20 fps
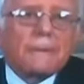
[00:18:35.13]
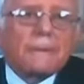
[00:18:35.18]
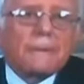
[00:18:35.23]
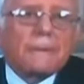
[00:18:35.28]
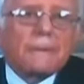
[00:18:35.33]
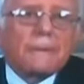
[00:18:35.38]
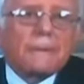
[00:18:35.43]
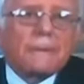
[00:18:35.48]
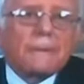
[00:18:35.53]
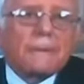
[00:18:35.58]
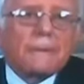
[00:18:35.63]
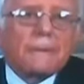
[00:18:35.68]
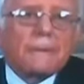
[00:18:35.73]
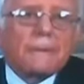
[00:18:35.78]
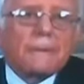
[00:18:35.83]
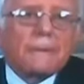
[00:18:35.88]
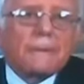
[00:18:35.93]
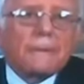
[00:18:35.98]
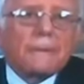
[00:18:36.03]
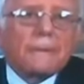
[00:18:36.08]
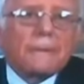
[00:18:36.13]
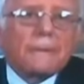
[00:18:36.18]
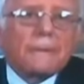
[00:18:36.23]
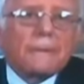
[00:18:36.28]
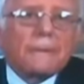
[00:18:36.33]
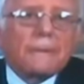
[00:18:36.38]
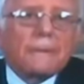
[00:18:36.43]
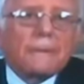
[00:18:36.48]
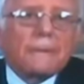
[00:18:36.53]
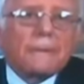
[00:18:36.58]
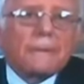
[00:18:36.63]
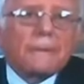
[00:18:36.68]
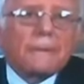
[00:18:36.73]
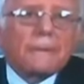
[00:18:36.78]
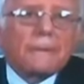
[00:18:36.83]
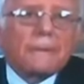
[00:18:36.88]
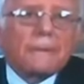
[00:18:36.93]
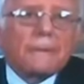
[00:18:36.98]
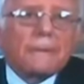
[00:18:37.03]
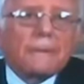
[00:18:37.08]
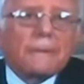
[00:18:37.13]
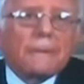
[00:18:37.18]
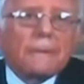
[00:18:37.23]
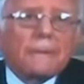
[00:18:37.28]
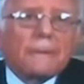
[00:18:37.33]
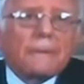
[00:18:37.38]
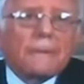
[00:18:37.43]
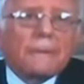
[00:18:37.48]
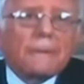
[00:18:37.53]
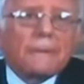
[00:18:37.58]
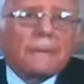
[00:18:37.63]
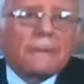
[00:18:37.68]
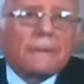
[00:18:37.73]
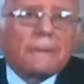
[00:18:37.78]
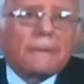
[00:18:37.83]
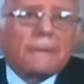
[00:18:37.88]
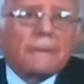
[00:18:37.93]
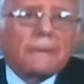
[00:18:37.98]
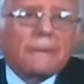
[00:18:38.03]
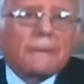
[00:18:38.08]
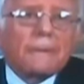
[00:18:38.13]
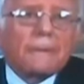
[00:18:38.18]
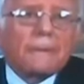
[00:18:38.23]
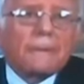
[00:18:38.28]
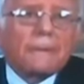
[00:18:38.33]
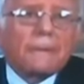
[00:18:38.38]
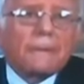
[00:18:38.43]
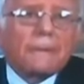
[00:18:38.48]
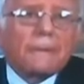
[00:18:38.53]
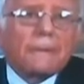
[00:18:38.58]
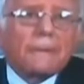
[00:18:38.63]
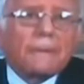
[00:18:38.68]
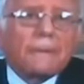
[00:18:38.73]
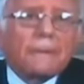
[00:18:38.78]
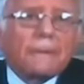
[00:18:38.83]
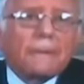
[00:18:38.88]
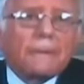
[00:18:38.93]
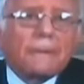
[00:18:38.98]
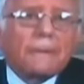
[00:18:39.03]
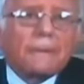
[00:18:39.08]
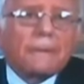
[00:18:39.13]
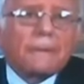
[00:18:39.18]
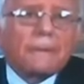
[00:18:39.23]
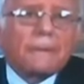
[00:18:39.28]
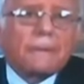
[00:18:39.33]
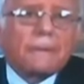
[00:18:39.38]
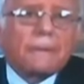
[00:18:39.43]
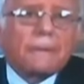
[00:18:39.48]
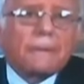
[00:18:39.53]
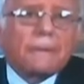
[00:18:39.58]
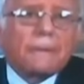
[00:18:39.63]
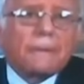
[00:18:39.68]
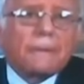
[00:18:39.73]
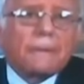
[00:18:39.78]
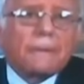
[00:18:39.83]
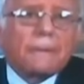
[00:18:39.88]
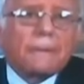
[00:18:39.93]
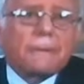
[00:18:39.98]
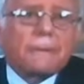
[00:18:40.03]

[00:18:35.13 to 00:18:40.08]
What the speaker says: No words are spoken by the person on screen.